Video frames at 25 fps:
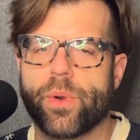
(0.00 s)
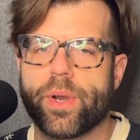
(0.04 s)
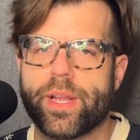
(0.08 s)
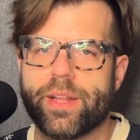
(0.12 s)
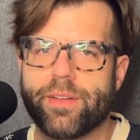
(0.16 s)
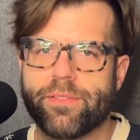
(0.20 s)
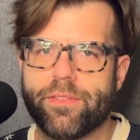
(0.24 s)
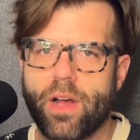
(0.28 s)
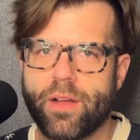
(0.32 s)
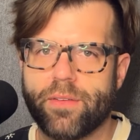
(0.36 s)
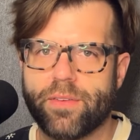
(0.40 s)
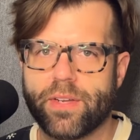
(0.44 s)

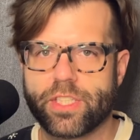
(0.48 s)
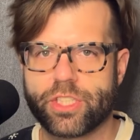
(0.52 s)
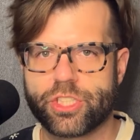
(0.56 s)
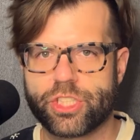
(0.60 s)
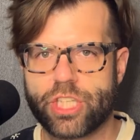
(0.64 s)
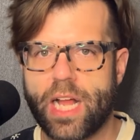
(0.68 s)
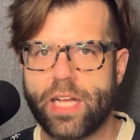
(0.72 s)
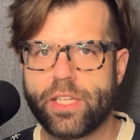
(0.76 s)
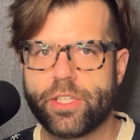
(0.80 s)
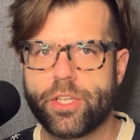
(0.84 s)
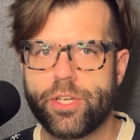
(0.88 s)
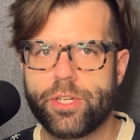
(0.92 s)
involving
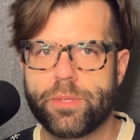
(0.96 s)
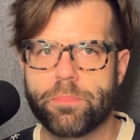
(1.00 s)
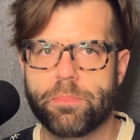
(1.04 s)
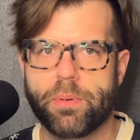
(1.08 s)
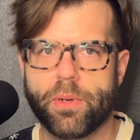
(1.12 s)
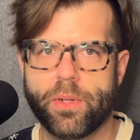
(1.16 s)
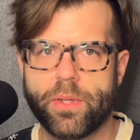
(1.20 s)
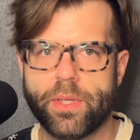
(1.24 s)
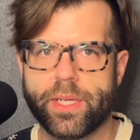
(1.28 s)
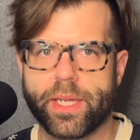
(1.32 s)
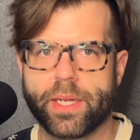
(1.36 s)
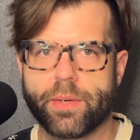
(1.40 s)
childhood
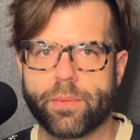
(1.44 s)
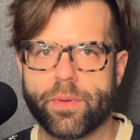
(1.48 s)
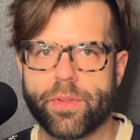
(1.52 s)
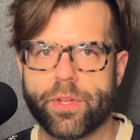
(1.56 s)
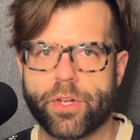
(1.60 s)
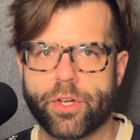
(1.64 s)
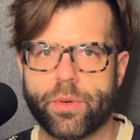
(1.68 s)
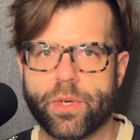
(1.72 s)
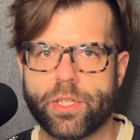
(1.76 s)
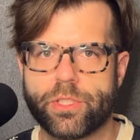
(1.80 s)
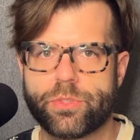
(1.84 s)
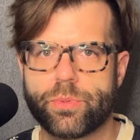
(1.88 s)
bullying, where the
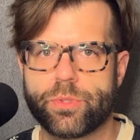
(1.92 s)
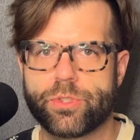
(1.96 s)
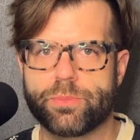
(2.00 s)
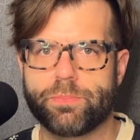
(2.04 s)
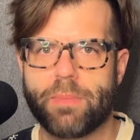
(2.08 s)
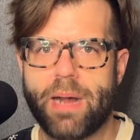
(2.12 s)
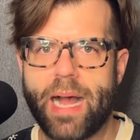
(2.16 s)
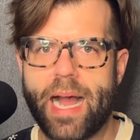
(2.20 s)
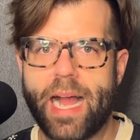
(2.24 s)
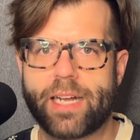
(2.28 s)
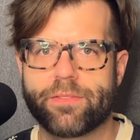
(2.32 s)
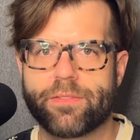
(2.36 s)
Grinch was
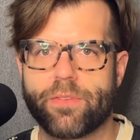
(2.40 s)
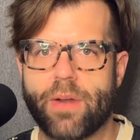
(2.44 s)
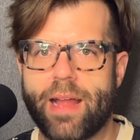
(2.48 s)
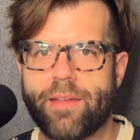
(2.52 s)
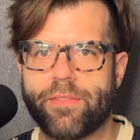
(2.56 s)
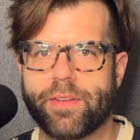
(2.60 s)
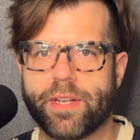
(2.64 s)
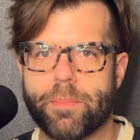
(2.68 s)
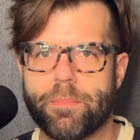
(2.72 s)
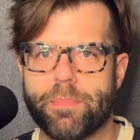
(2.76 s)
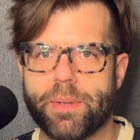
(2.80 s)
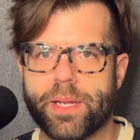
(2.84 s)
mocked for
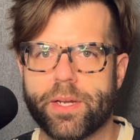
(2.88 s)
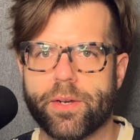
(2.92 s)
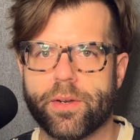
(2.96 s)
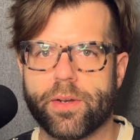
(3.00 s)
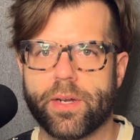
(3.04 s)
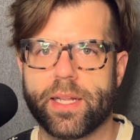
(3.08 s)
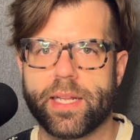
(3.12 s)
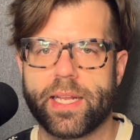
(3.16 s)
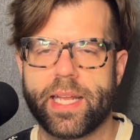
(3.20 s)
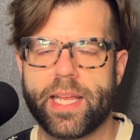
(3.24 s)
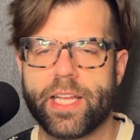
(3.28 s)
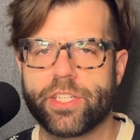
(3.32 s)
having a
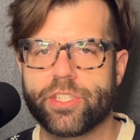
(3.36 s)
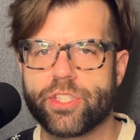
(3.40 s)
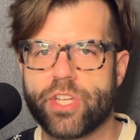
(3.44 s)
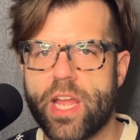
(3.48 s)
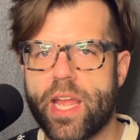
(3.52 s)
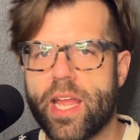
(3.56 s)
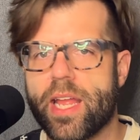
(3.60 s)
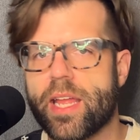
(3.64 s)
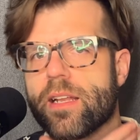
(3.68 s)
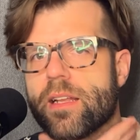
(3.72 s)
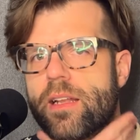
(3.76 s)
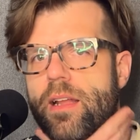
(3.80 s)
beard at age
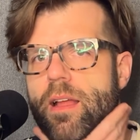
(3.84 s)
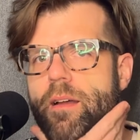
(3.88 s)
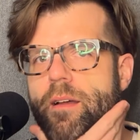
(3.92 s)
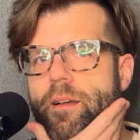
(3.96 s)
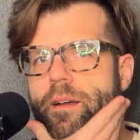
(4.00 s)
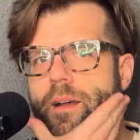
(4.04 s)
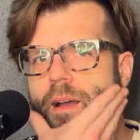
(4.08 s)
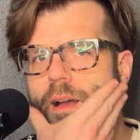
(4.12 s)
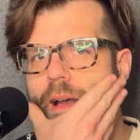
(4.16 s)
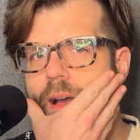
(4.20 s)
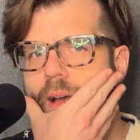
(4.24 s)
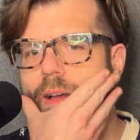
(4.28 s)
8.
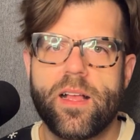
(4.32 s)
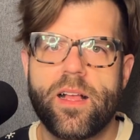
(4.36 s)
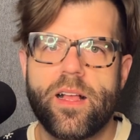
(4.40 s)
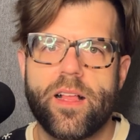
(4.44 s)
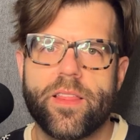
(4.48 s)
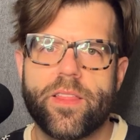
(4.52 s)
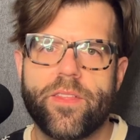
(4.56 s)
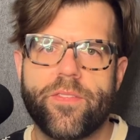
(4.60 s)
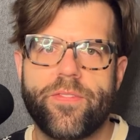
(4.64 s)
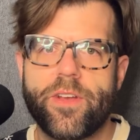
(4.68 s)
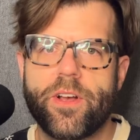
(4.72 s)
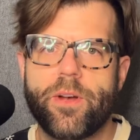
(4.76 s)

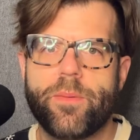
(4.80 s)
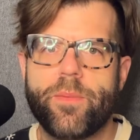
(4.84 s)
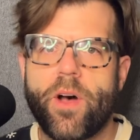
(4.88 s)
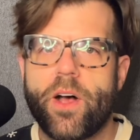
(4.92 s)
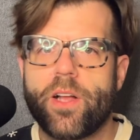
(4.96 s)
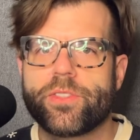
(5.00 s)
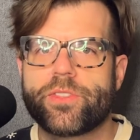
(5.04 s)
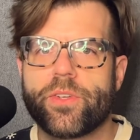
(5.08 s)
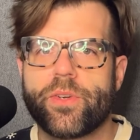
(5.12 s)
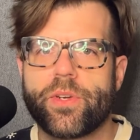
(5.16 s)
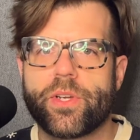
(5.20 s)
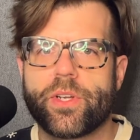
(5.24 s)
The film
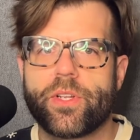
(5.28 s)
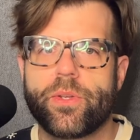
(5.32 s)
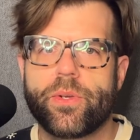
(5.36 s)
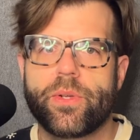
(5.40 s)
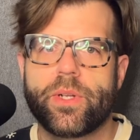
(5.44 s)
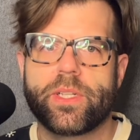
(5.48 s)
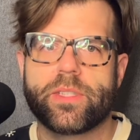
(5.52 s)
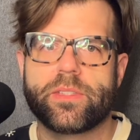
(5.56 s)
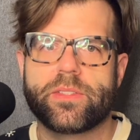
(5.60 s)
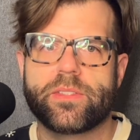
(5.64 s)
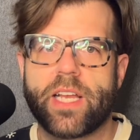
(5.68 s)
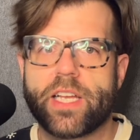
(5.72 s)
also
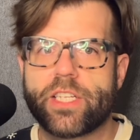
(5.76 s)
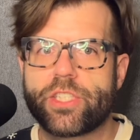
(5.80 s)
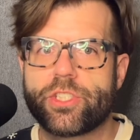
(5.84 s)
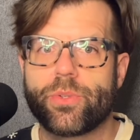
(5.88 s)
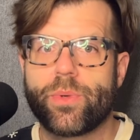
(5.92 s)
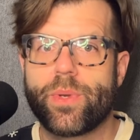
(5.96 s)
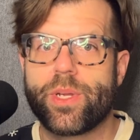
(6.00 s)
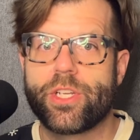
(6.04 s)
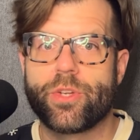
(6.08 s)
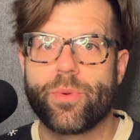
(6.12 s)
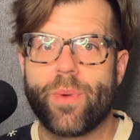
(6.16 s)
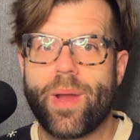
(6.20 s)
included
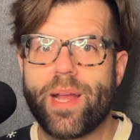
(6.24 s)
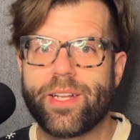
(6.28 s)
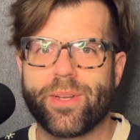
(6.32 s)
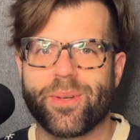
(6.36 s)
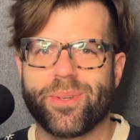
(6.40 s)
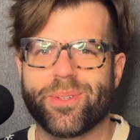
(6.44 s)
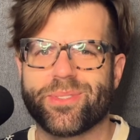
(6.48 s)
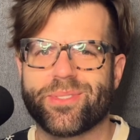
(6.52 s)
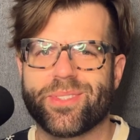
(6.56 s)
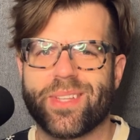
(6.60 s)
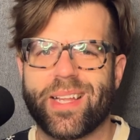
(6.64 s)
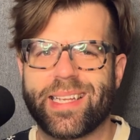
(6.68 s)
sexual
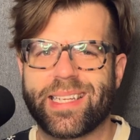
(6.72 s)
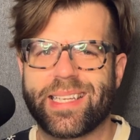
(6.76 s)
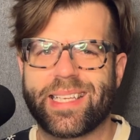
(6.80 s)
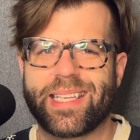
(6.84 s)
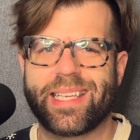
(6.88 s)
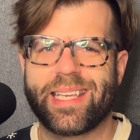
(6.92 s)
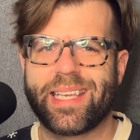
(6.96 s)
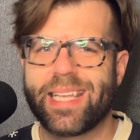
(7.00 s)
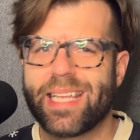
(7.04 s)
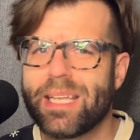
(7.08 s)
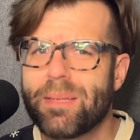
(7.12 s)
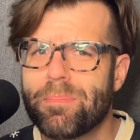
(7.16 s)
innuendos like
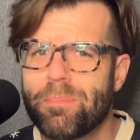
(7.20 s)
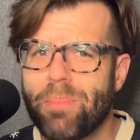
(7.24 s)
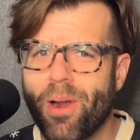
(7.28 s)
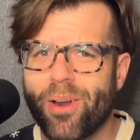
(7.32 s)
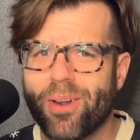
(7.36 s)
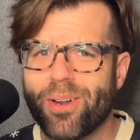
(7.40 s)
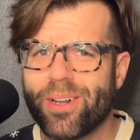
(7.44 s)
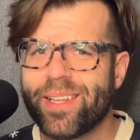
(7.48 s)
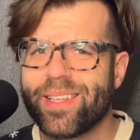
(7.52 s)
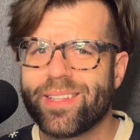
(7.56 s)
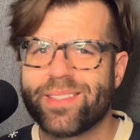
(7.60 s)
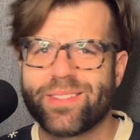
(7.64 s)
key
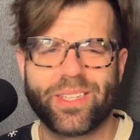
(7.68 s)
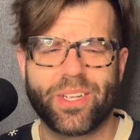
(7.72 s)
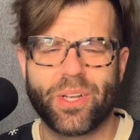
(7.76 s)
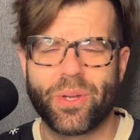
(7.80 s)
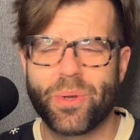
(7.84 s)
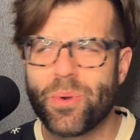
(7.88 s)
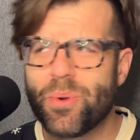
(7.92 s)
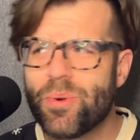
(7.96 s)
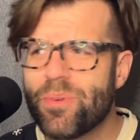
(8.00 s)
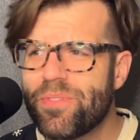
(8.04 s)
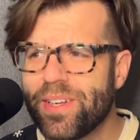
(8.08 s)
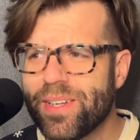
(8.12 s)
parties in
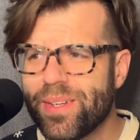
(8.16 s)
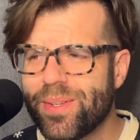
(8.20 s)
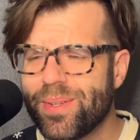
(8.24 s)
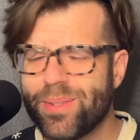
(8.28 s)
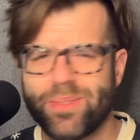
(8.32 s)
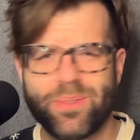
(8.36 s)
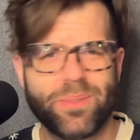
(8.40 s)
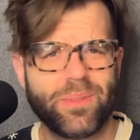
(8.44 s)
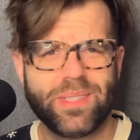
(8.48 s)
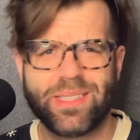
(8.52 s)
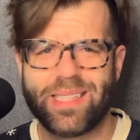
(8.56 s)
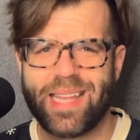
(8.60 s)
Whoville,
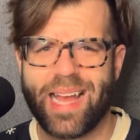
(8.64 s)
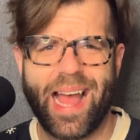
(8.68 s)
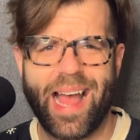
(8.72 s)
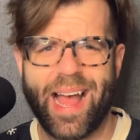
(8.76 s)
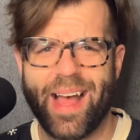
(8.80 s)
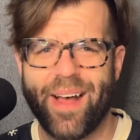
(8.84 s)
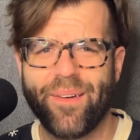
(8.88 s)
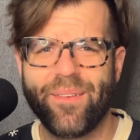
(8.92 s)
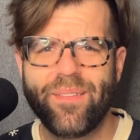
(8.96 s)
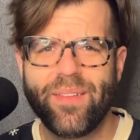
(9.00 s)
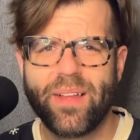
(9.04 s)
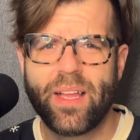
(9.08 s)
what the
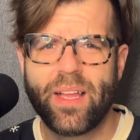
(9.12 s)
hell,